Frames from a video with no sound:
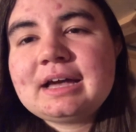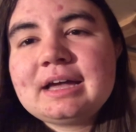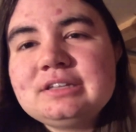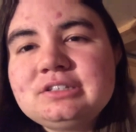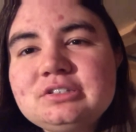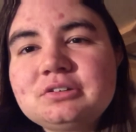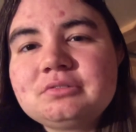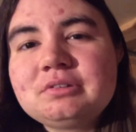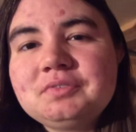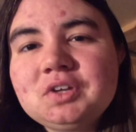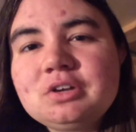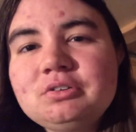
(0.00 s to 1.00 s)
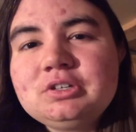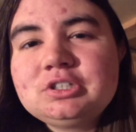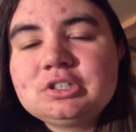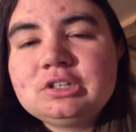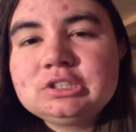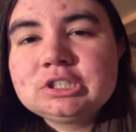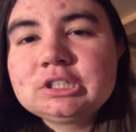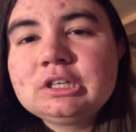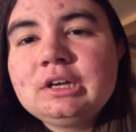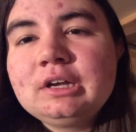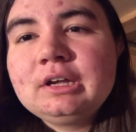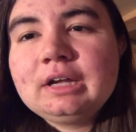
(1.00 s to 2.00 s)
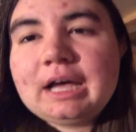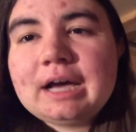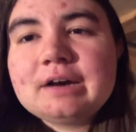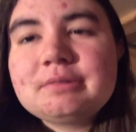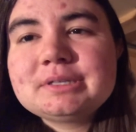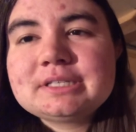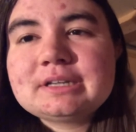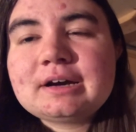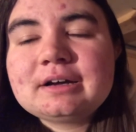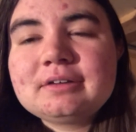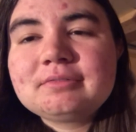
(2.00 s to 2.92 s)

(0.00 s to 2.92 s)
I don't even go to church. I was not